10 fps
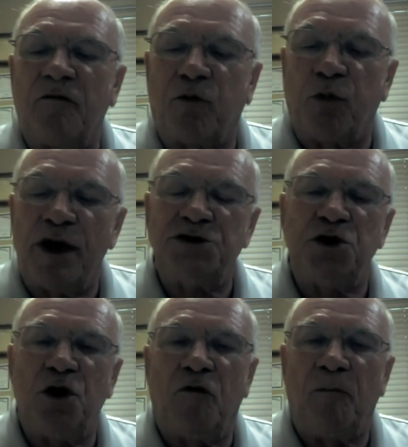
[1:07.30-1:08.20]
of
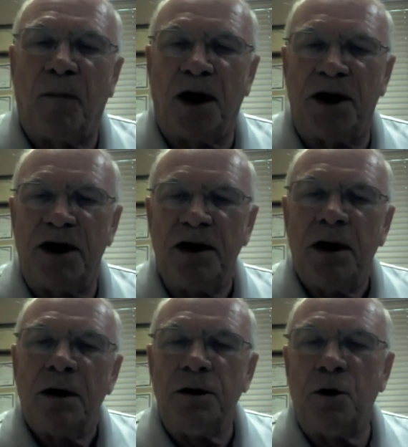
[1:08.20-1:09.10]
ratio of money
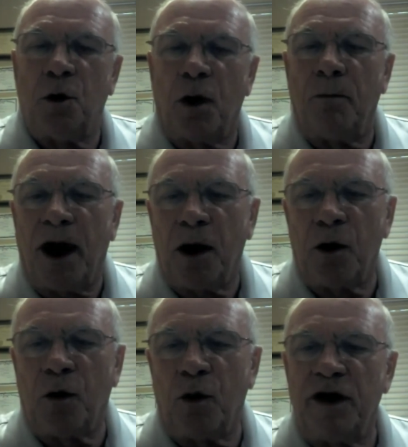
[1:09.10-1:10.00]
you are
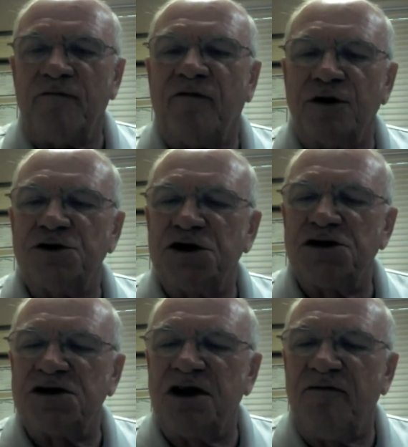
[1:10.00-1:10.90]
borrowing
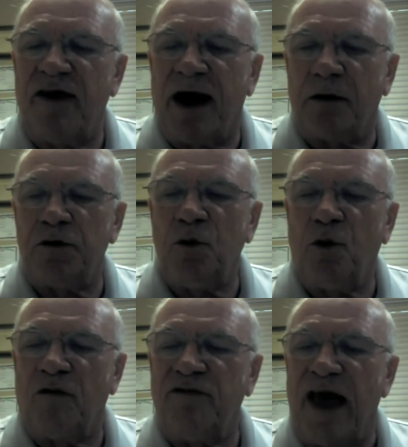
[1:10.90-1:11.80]
versus the
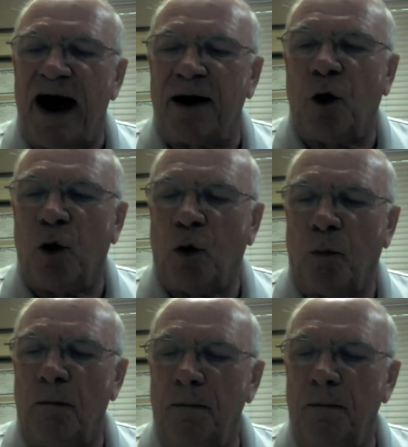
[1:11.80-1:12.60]
value of that home.